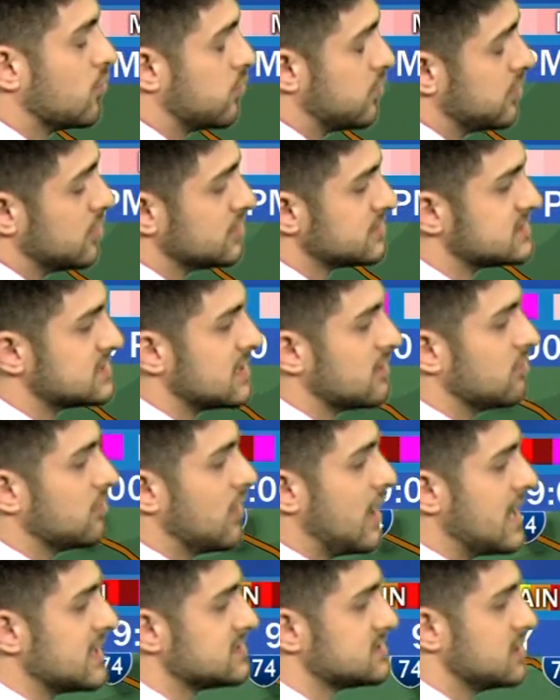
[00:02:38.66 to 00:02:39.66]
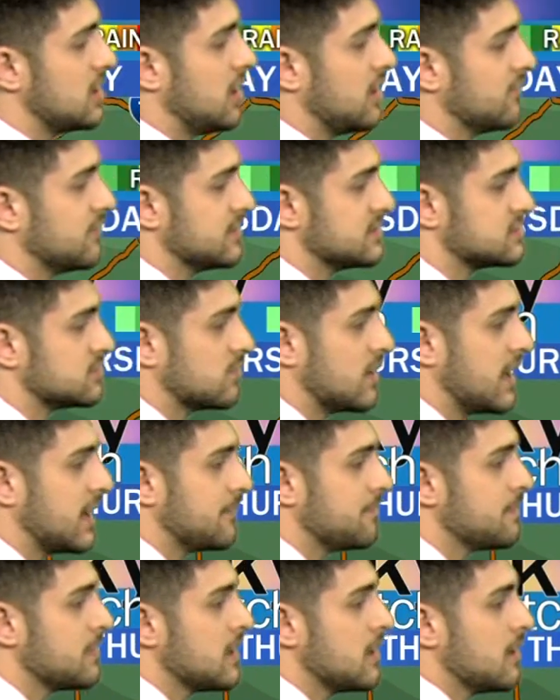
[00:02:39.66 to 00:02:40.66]
You'll see less of this
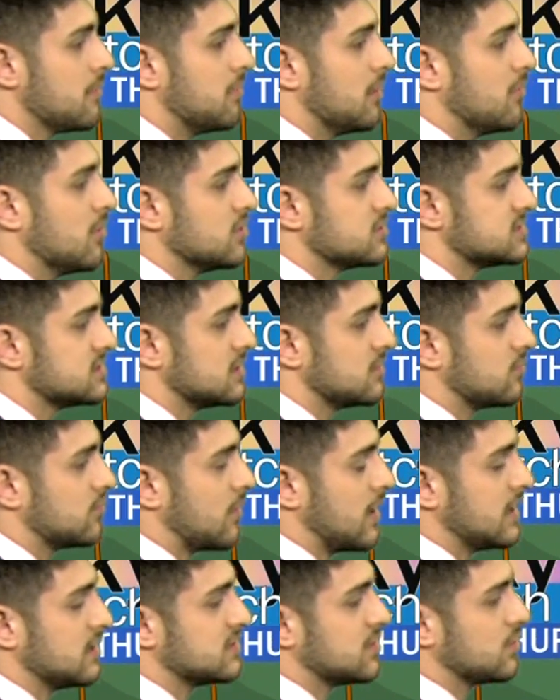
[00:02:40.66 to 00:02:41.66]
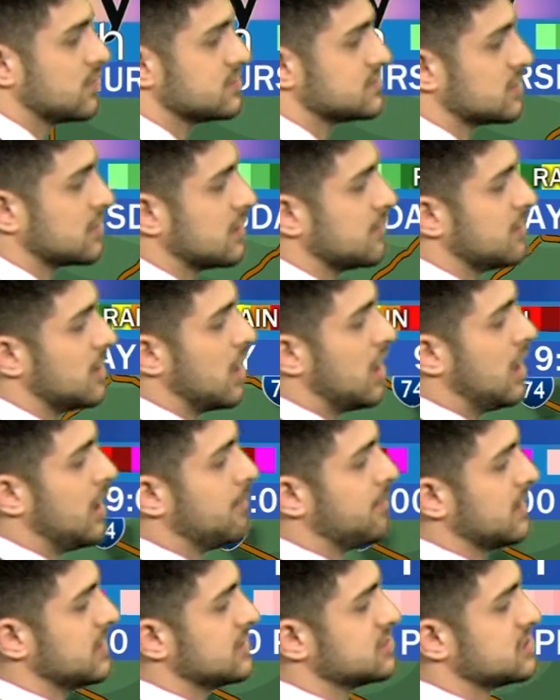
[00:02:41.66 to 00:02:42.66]
rain, but most of the rain totals are going to be
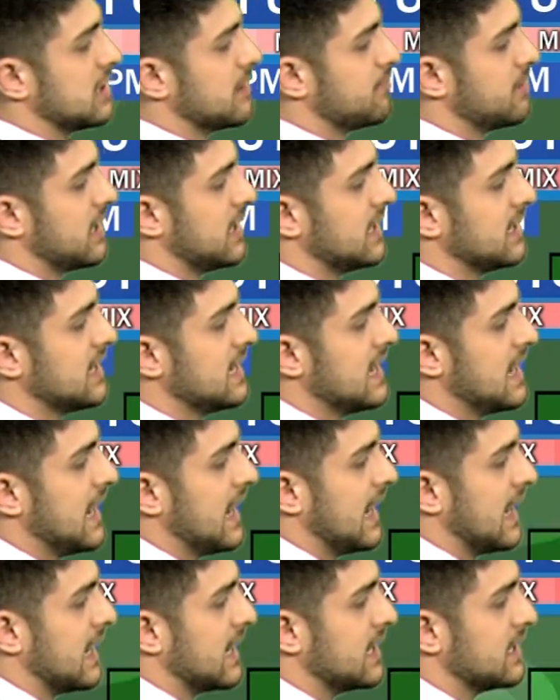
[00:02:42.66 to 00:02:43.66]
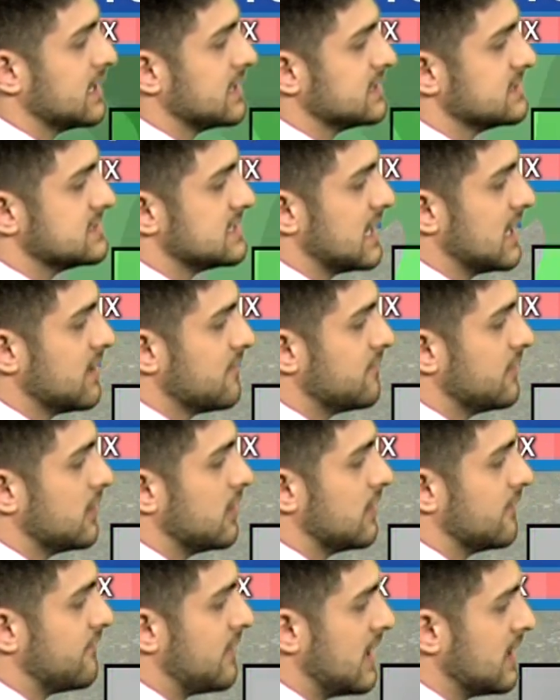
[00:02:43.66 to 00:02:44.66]
up in Champaign and
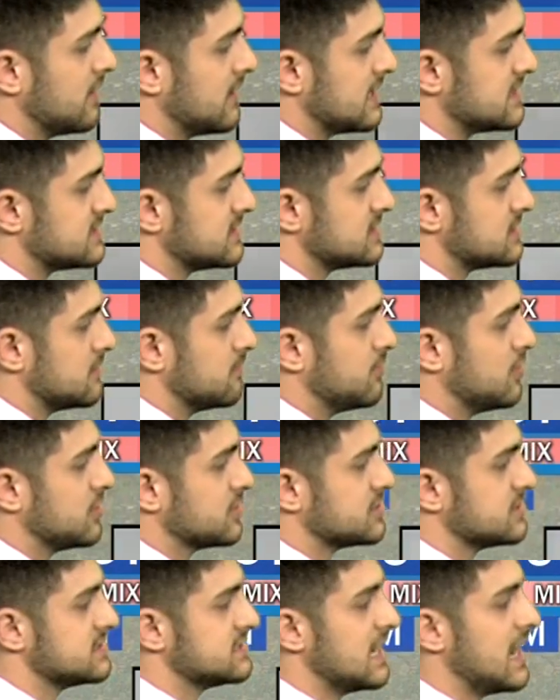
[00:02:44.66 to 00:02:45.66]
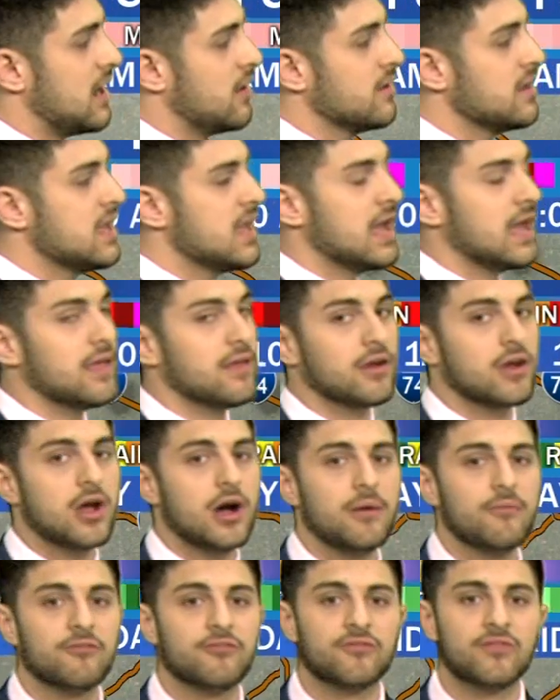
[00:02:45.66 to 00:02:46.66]
Danville. Finally, that system pushes out, and then
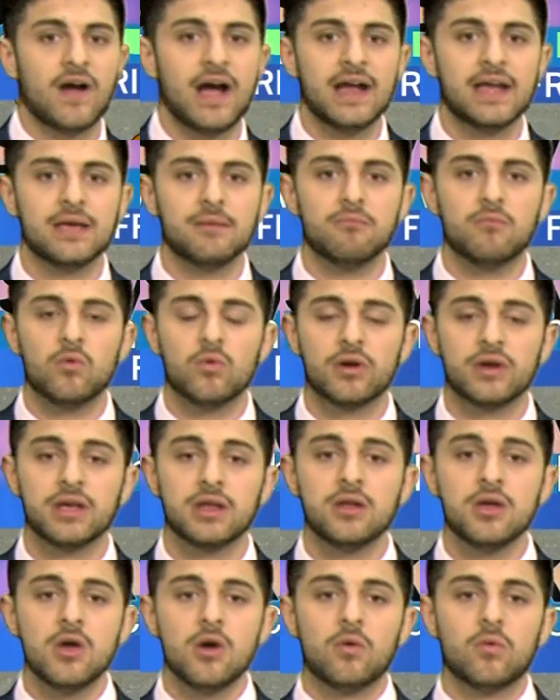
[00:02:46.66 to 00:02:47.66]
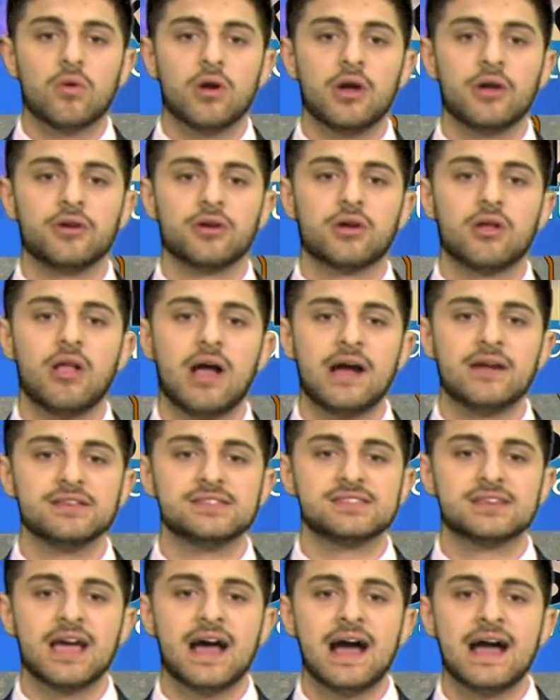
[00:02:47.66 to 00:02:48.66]
come Friday morning, we're under cloudy
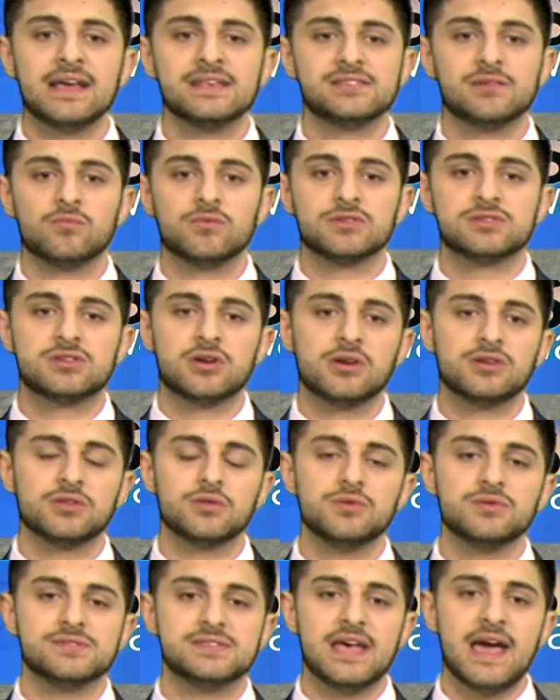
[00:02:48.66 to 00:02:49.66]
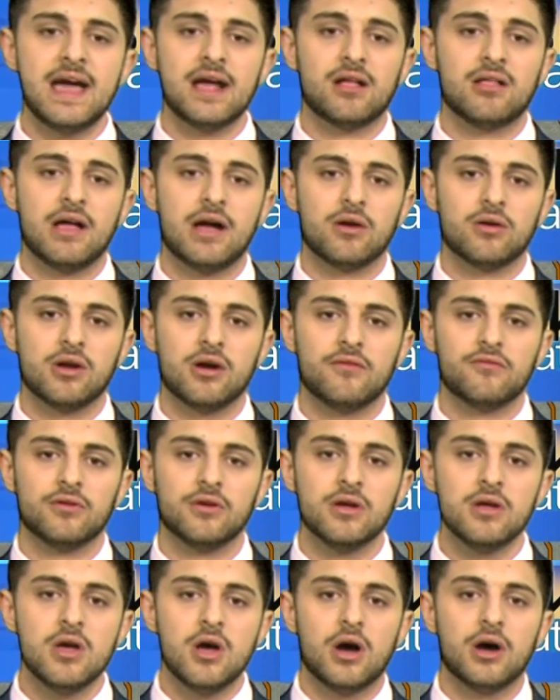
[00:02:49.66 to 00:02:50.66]
skies, and we'll start to lose that cloud cover
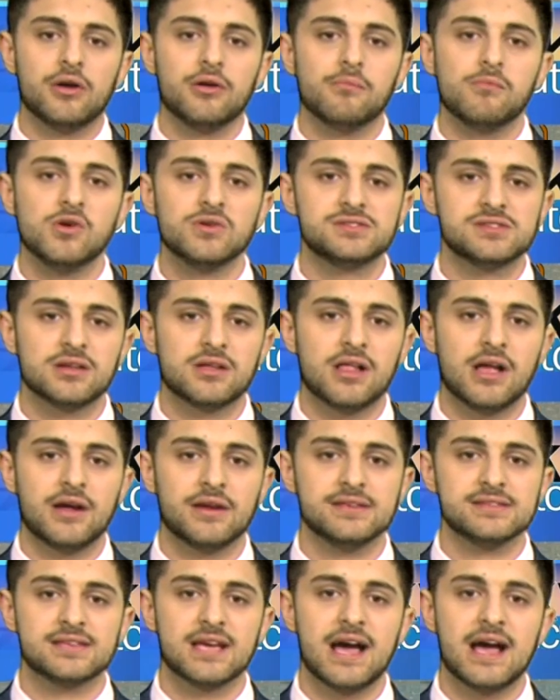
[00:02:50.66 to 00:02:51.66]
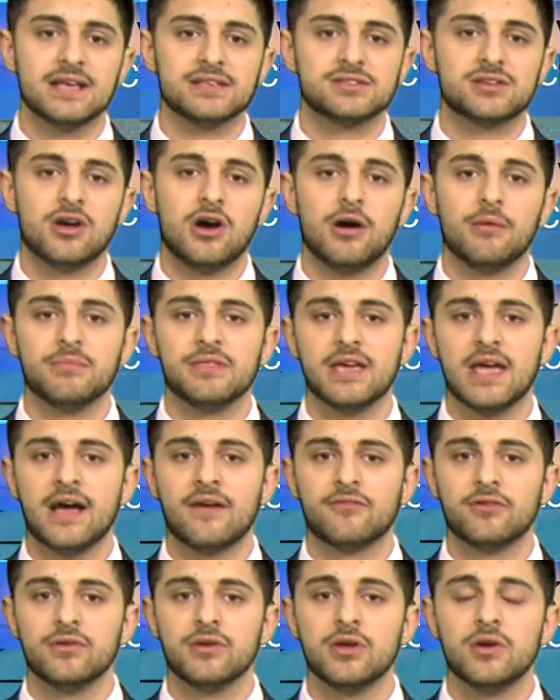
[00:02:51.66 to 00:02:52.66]
under mostly cloudy skies come the
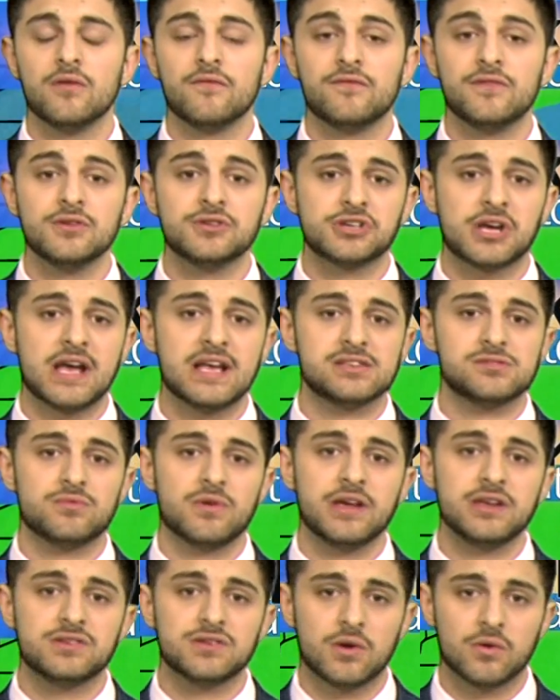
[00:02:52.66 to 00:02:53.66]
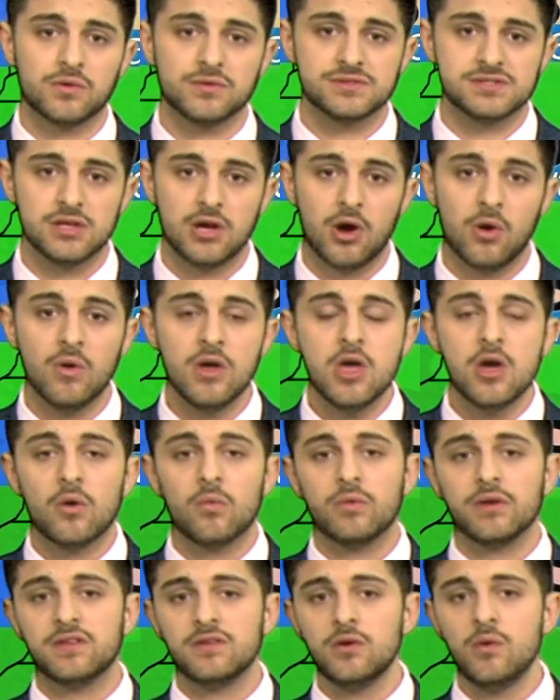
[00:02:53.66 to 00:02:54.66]
afternoon. Futurecast rain totals, though,
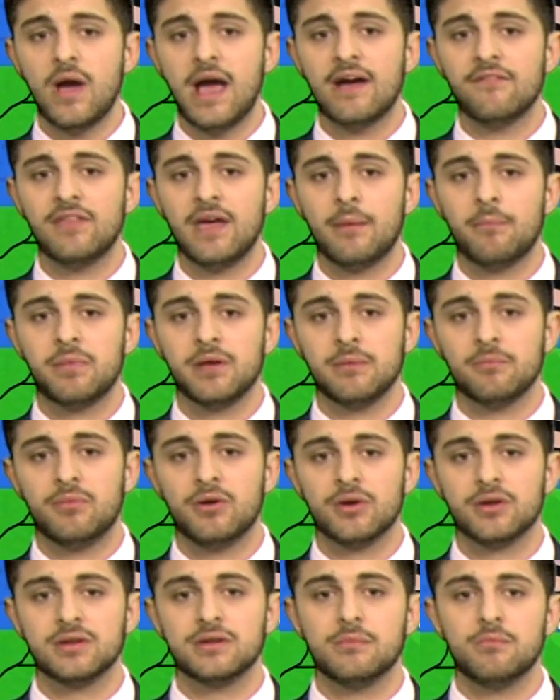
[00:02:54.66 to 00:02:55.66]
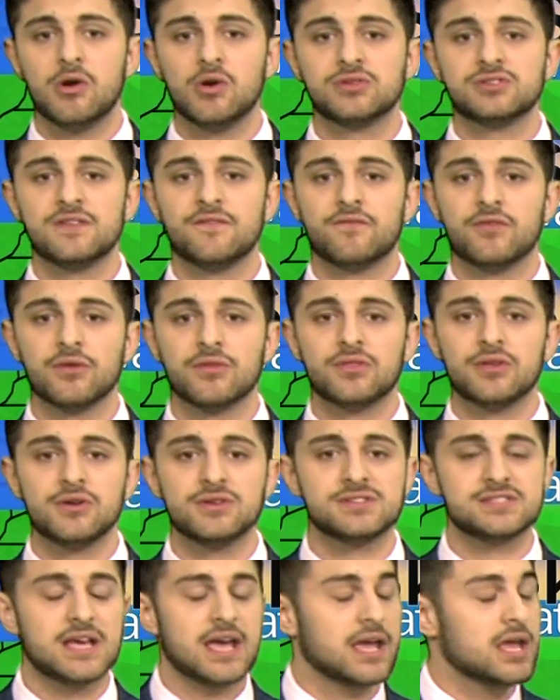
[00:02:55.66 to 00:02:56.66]
we do have that being put into motion for
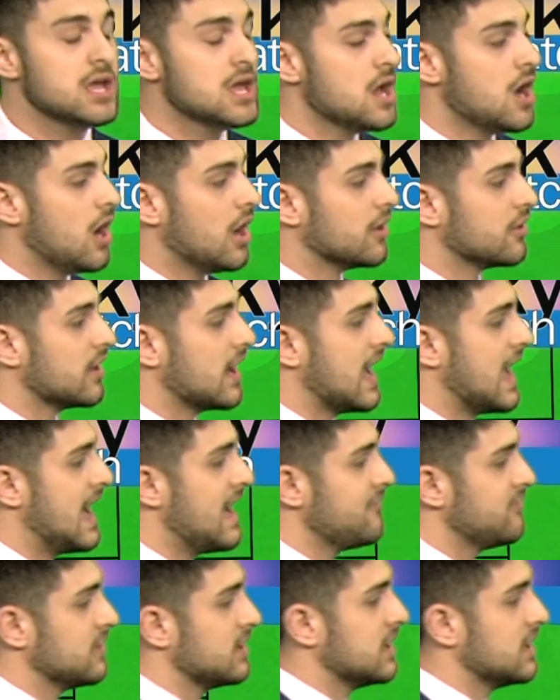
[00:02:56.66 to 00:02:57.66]
Thursday, under half an